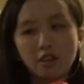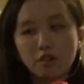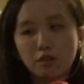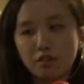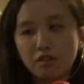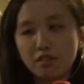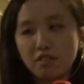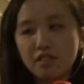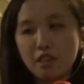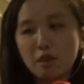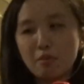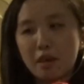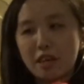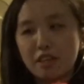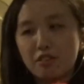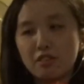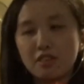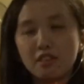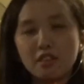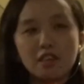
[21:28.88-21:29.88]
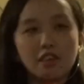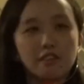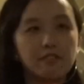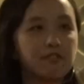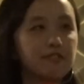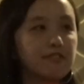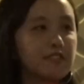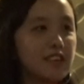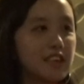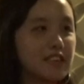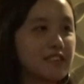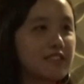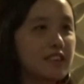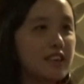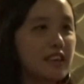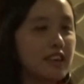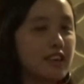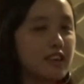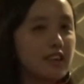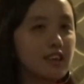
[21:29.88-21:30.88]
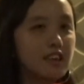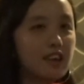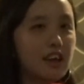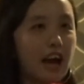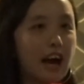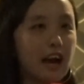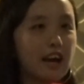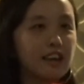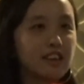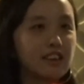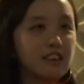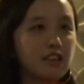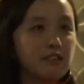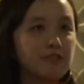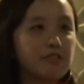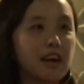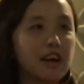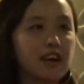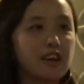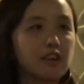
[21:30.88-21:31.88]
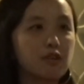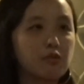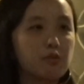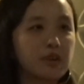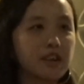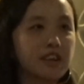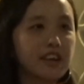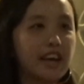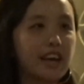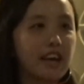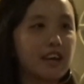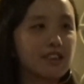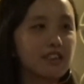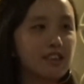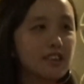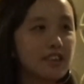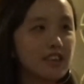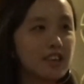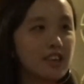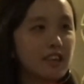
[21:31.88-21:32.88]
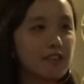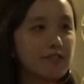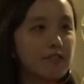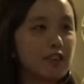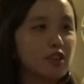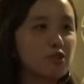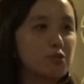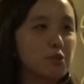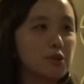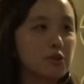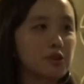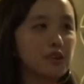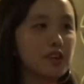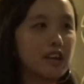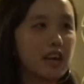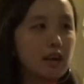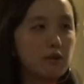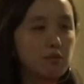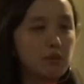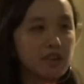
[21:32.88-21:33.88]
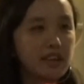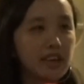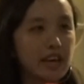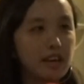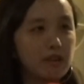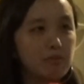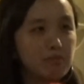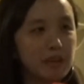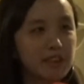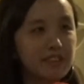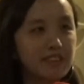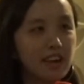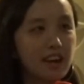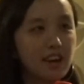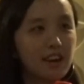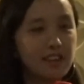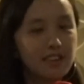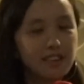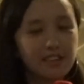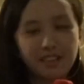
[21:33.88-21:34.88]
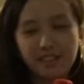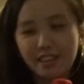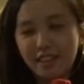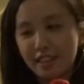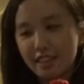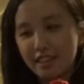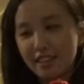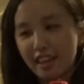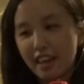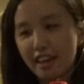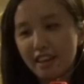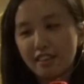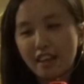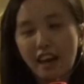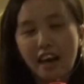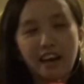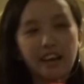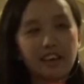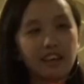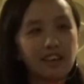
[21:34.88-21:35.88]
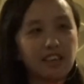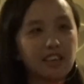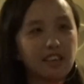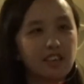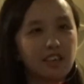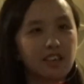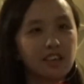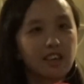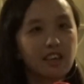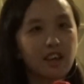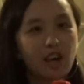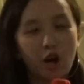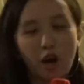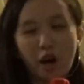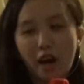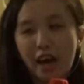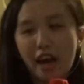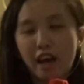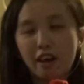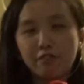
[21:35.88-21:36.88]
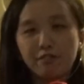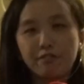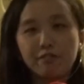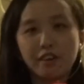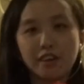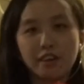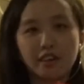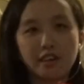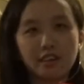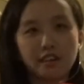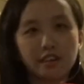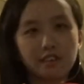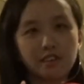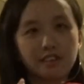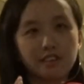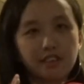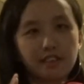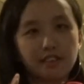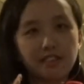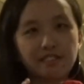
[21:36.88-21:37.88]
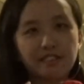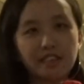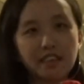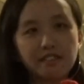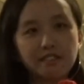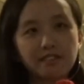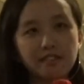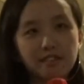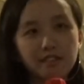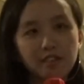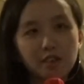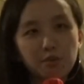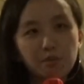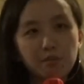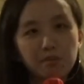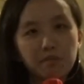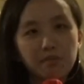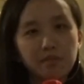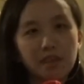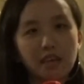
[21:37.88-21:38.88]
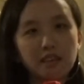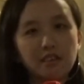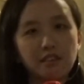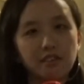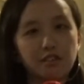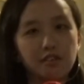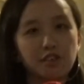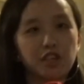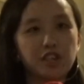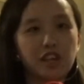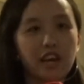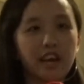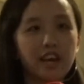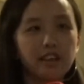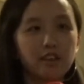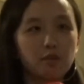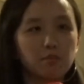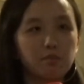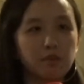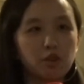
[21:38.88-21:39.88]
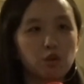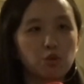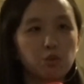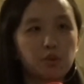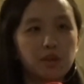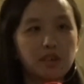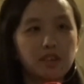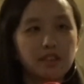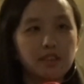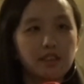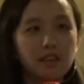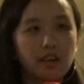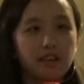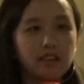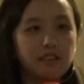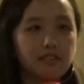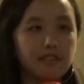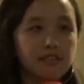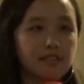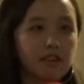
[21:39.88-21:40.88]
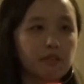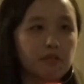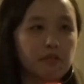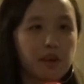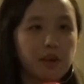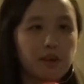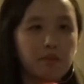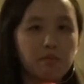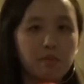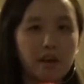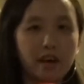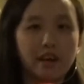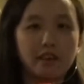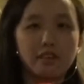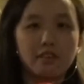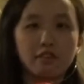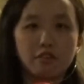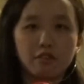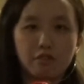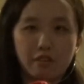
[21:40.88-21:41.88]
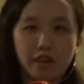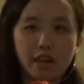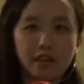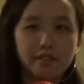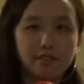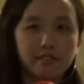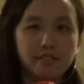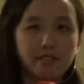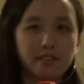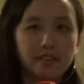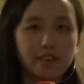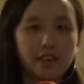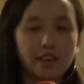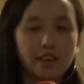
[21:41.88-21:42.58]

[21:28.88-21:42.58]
So just imagine if, let's say, if I work at Facebook, I work at Meta, then I have a design system that is shared between Instagram and Threads.